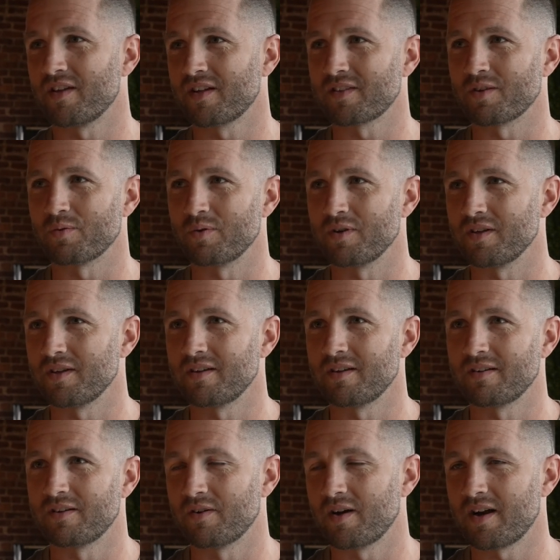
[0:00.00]
like the really
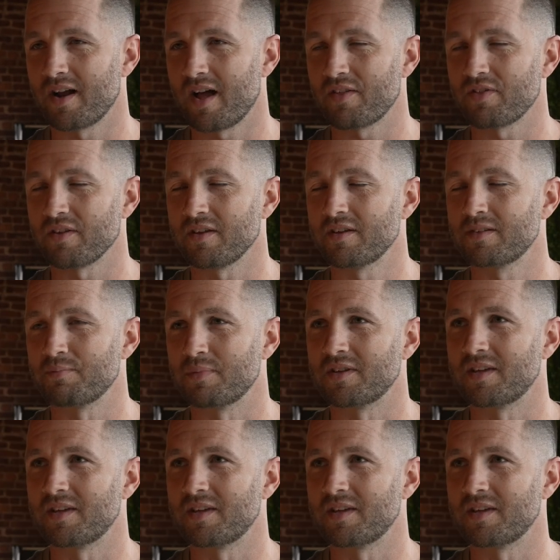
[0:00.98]
great athletes. But